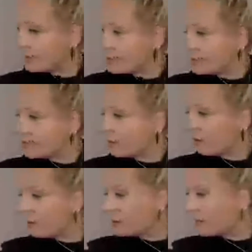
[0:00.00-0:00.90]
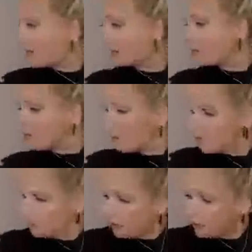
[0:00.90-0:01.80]
So I'm taking a
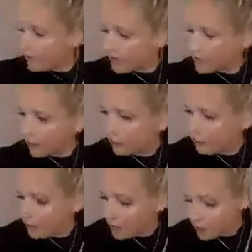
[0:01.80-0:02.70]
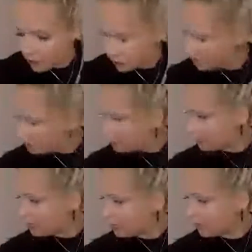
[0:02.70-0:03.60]
smaller detailed brush. Let's see
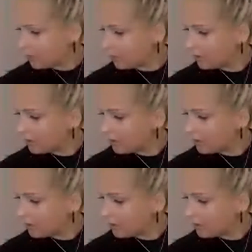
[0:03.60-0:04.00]
which one.